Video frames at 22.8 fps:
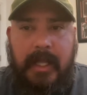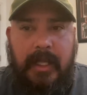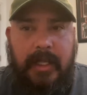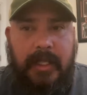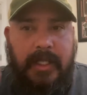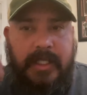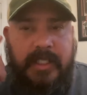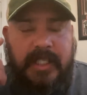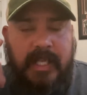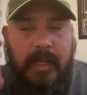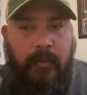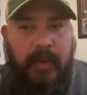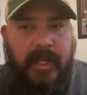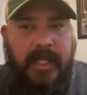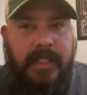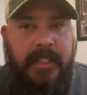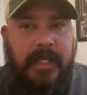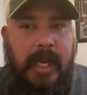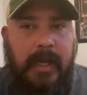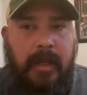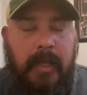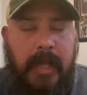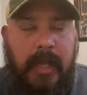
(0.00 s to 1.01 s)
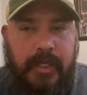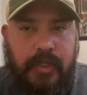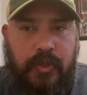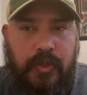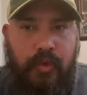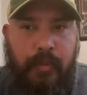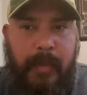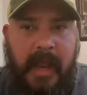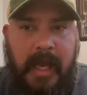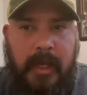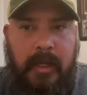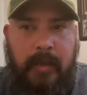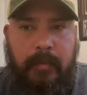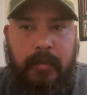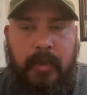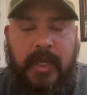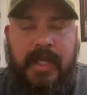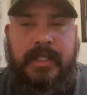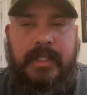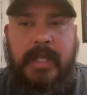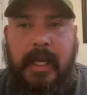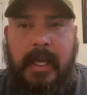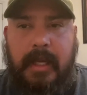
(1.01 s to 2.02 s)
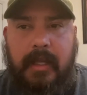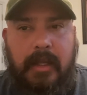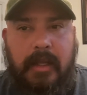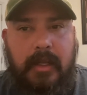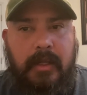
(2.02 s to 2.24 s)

Let's see what his psychological makeup looks like.